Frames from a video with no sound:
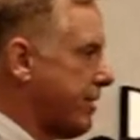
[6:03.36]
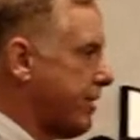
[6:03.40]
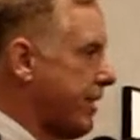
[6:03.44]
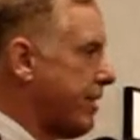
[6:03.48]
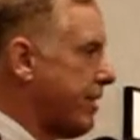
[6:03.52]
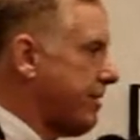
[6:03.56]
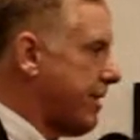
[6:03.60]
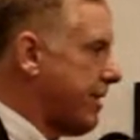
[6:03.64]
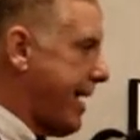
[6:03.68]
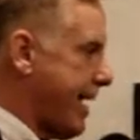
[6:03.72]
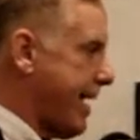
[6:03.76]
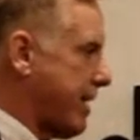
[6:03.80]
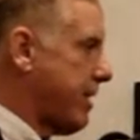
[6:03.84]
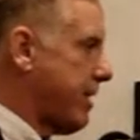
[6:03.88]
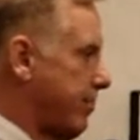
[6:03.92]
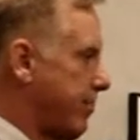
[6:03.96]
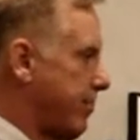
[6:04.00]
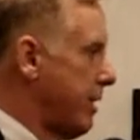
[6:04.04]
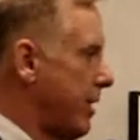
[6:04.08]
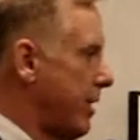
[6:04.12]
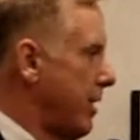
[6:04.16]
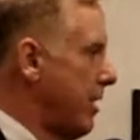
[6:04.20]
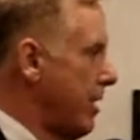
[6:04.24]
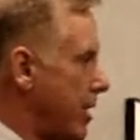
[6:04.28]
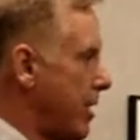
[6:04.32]
it, then thank
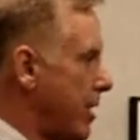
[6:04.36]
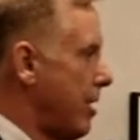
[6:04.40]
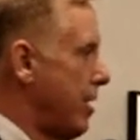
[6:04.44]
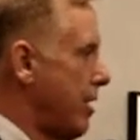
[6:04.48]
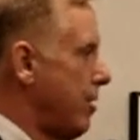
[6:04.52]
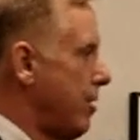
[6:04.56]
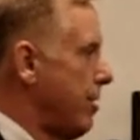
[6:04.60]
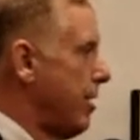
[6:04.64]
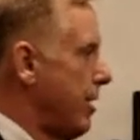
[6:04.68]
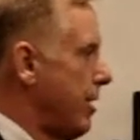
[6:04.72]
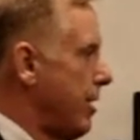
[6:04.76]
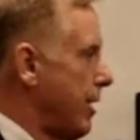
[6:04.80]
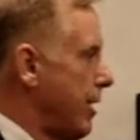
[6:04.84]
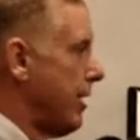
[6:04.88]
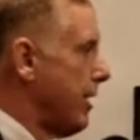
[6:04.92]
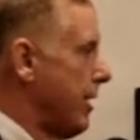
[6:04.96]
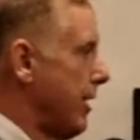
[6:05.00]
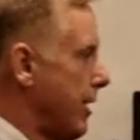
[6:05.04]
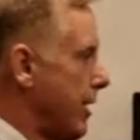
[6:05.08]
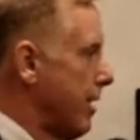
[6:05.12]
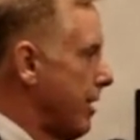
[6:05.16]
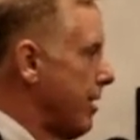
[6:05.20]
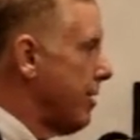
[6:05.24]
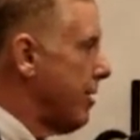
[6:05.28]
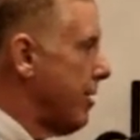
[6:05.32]
them.
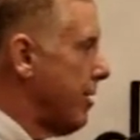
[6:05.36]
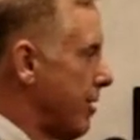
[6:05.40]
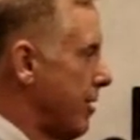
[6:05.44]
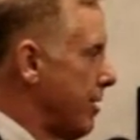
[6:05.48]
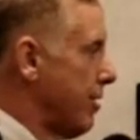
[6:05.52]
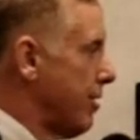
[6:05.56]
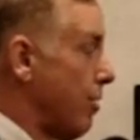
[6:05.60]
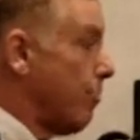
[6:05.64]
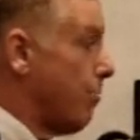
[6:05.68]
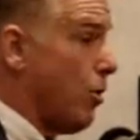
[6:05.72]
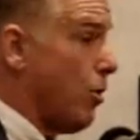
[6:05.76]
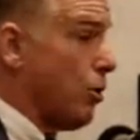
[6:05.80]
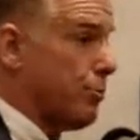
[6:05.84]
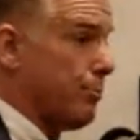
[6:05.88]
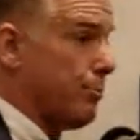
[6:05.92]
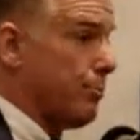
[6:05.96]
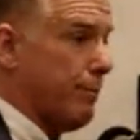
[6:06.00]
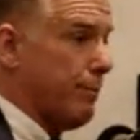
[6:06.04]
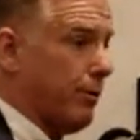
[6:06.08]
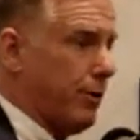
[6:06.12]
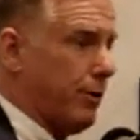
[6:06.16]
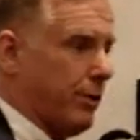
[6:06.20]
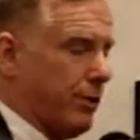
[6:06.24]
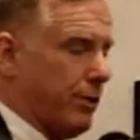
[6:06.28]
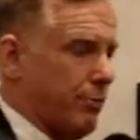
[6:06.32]
You know, most
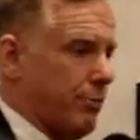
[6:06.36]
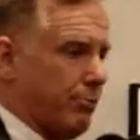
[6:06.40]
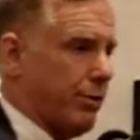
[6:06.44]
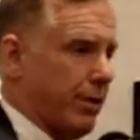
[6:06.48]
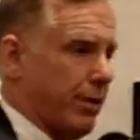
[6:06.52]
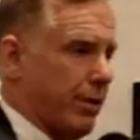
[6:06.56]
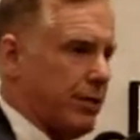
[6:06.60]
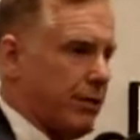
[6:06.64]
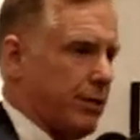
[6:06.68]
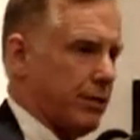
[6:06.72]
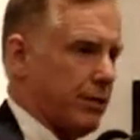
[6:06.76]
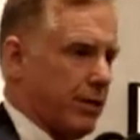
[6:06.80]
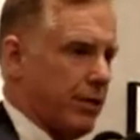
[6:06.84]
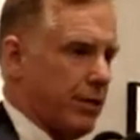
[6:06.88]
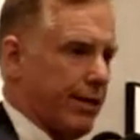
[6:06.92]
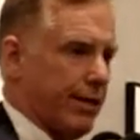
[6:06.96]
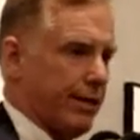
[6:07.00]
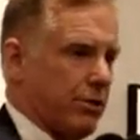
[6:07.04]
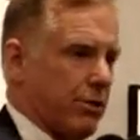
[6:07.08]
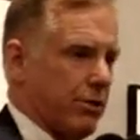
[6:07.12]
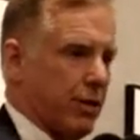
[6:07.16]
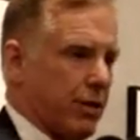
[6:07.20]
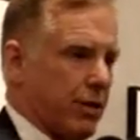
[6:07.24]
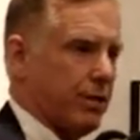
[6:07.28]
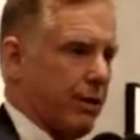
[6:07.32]
people in places that
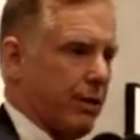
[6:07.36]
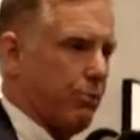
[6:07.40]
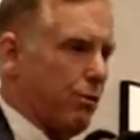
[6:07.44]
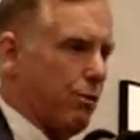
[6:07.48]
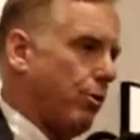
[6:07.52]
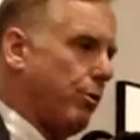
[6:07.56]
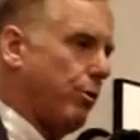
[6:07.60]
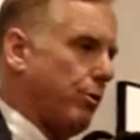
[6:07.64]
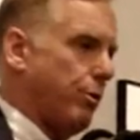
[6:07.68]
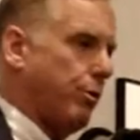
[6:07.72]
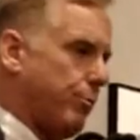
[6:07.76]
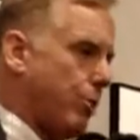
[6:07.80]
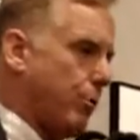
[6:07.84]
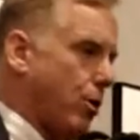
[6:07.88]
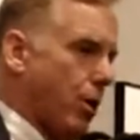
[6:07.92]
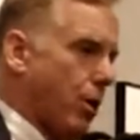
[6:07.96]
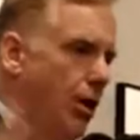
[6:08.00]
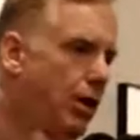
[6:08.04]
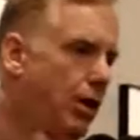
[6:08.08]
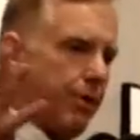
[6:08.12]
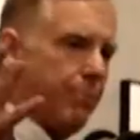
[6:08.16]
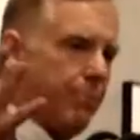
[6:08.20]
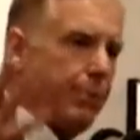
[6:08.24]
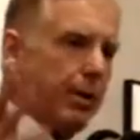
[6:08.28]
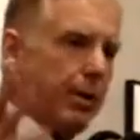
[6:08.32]
I talk say, well,
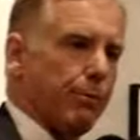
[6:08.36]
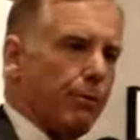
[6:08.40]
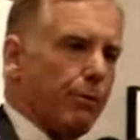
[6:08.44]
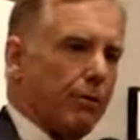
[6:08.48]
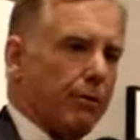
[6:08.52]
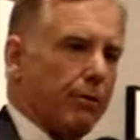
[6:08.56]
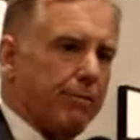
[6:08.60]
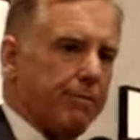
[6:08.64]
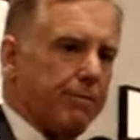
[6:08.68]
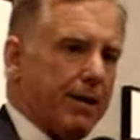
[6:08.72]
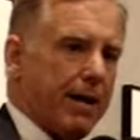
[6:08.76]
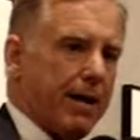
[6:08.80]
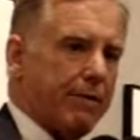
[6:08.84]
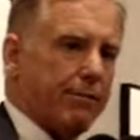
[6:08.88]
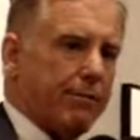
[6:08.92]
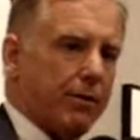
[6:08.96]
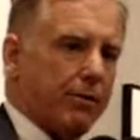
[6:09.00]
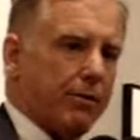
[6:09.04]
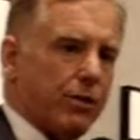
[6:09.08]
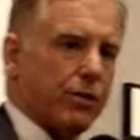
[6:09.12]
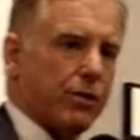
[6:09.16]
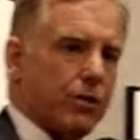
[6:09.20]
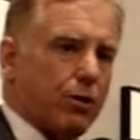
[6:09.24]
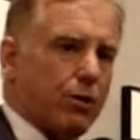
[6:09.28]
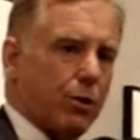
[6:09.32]
all our people are in favor
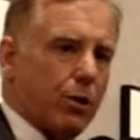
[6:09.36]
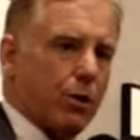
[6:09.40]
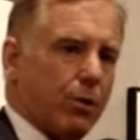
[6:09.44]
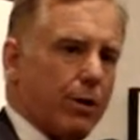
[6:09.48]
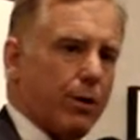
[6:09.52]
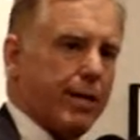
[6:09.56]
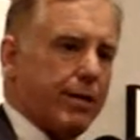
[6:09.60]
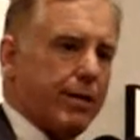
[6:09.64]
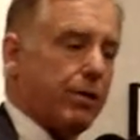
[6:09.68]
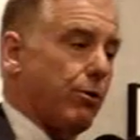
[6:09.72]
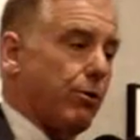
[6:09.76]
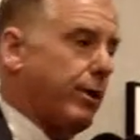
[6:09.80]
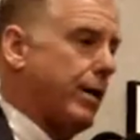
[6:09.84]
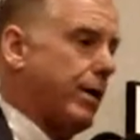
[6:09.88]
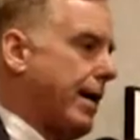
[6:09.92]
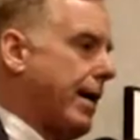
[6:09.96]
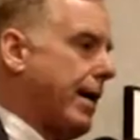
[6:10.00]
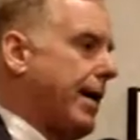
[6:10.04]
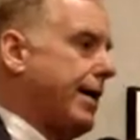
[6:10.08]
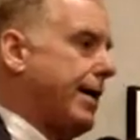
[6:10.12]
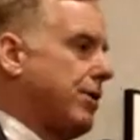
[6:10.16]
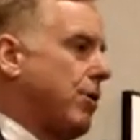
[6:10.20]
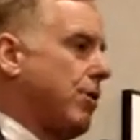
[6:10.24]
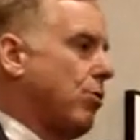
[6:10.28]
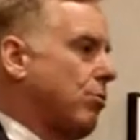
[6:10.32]
of it, so what do I do? And
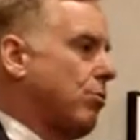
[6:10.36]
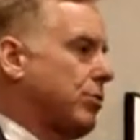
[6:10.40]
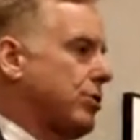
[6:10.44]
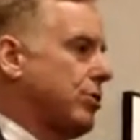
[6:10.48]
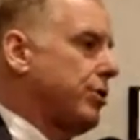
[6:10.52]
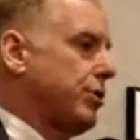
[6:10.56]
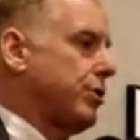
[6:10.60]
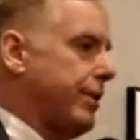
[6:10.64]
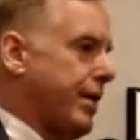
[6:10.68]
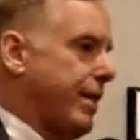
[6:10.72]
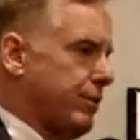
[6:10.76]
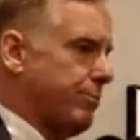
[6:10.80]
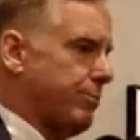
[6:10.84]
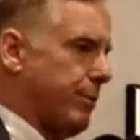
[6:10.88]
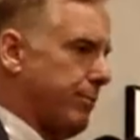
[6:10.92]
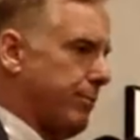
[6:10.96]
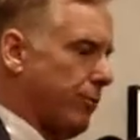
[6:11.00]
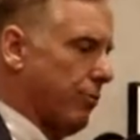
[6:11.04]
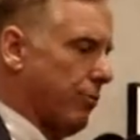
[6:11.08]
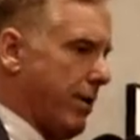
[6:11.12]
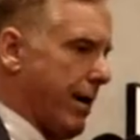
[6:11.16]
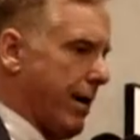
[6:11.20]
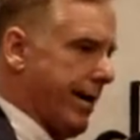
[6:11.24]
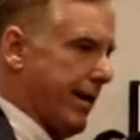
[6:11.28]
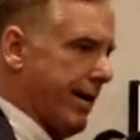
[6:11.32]
I don't suggest
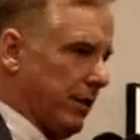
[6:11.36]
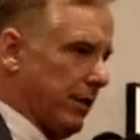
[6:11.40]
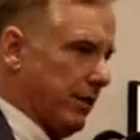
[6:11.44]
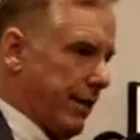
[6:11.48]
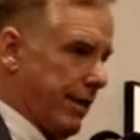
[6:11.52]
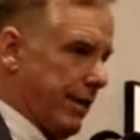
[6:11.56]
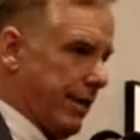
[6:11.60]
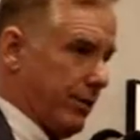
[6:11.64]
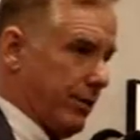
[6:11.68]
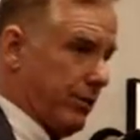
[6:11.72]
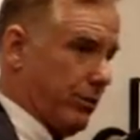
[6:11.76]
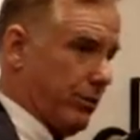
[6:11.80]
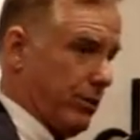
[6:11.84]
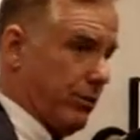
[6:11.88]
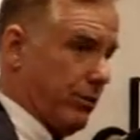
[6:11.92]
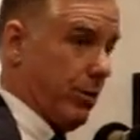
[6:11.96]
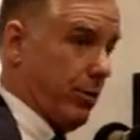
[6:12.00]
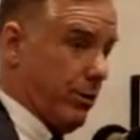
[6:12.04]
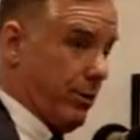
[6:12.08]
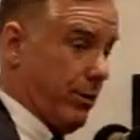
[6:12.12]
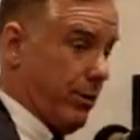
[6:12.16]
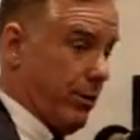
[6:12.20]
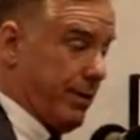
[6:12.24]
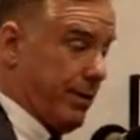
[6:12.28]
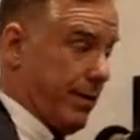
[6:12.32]
people writing letters,
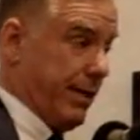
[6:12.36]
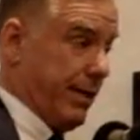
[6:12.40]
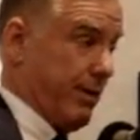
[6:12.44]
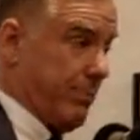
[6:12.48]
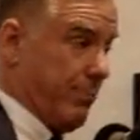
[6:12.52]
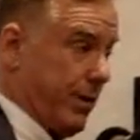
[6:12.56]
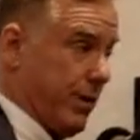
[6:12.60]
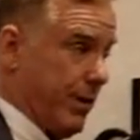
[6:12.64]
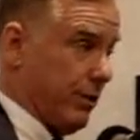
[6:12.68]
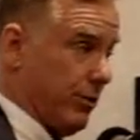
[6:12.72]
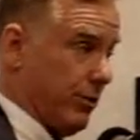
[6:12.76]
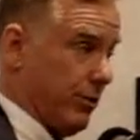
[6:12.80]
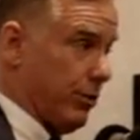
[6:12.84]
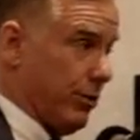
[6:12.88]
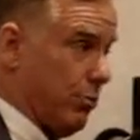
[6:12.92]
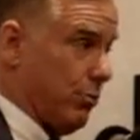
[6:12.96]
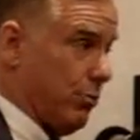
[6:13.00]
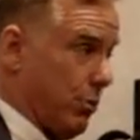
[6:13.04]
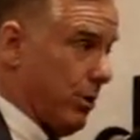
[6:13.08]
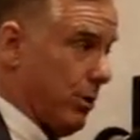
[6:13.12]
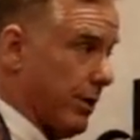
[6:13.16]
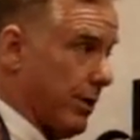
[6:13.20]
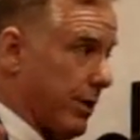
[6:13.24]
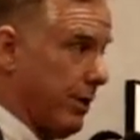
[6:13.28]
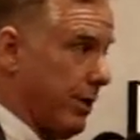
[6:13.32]
although I think emails
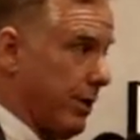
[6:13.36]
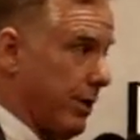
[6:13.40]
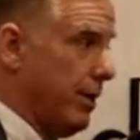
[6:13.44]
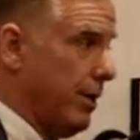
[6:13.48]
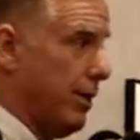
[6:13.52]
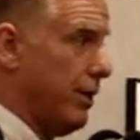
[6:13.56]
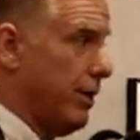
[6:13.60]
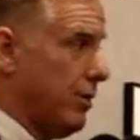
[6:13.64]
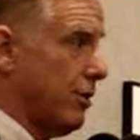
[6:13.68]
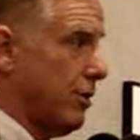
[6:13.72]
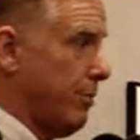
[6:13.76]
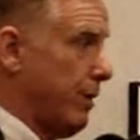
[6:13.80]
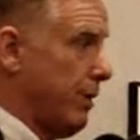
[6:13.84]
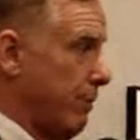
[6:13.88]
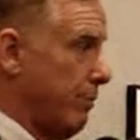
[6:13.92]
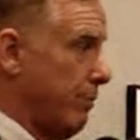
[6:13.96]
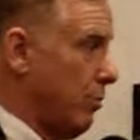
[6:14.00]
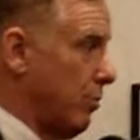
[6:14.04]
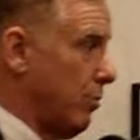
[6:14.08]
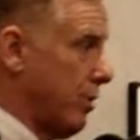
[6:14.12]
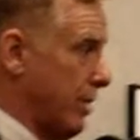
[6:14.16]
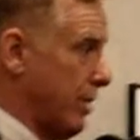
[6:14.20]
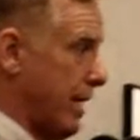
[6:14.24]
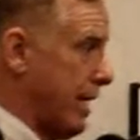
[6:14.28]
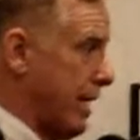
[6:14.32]
do work, to people
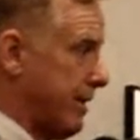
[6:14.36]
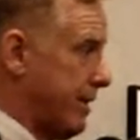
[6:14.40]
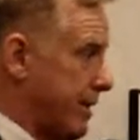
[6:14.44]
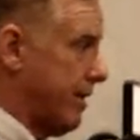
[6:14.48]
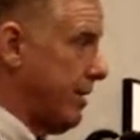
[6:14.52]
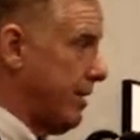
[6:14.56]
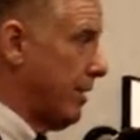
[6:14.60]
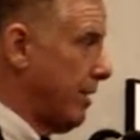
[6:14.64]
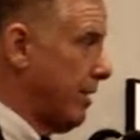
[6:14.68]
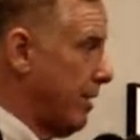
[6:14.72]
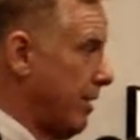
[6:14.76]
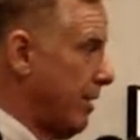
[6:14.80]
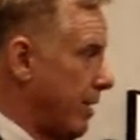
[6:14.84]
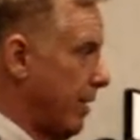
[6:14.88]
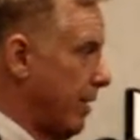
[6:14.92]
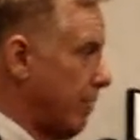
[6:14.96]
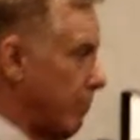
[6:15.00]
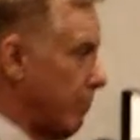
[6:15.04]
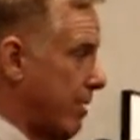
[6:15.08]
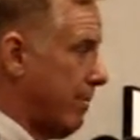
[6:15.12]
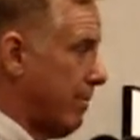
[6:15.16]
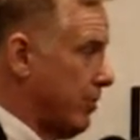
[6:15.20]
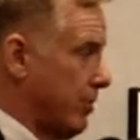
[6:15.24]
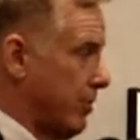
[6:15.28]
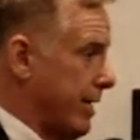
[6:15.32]
who are not their
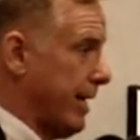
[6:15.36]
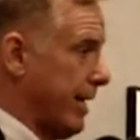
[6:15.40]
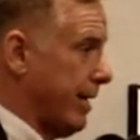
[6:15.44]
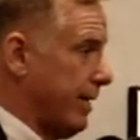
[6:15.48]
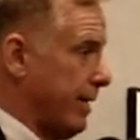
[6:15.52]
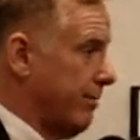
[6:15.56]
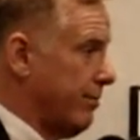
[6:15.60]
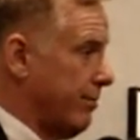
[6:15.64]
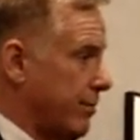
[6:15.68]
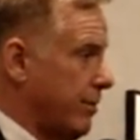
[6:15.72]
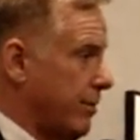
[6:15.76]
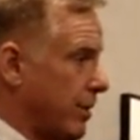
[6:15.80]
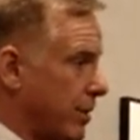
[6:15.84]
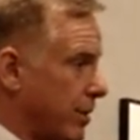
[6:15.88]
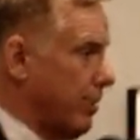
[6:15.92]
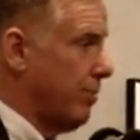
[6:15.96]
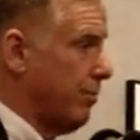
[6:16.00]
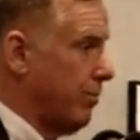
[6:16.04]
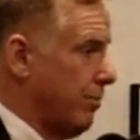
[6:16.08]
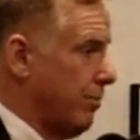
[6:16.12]
representatives.